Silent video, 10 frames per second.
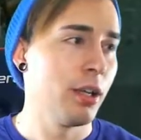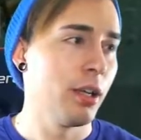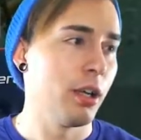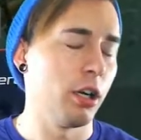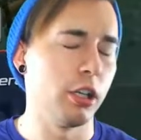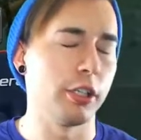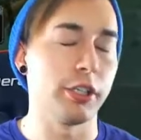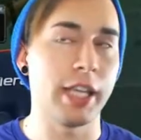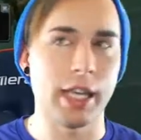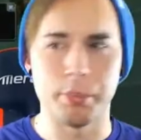or you
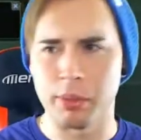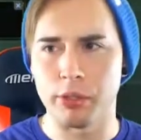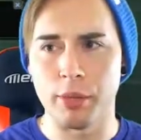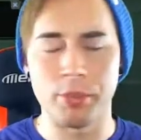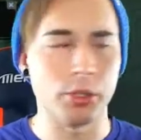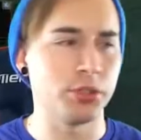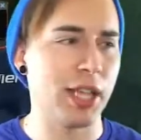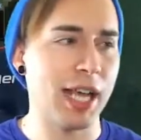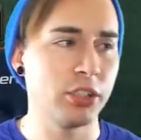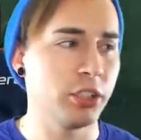can't build up those
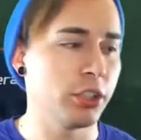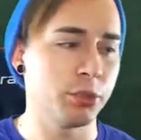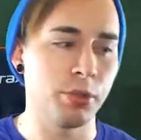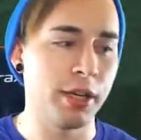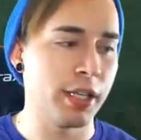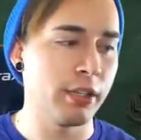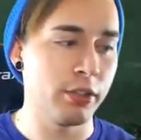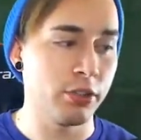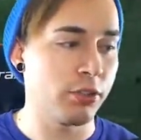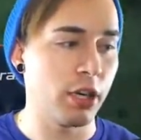stacks, you just run in,
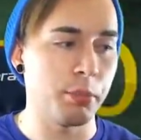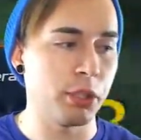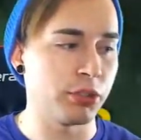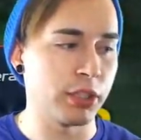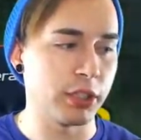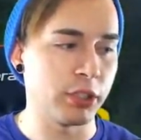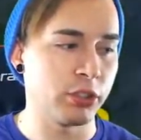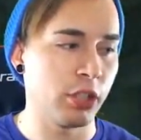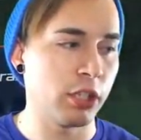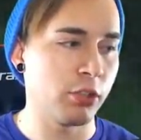just start bursting, just
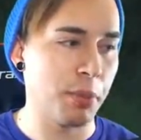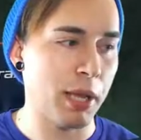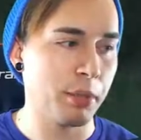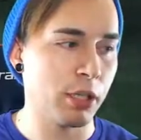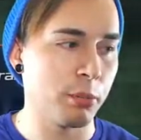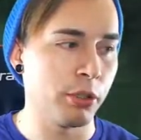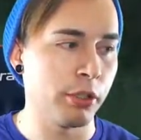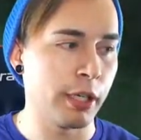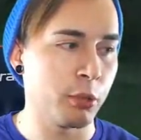start spamming Obliterate.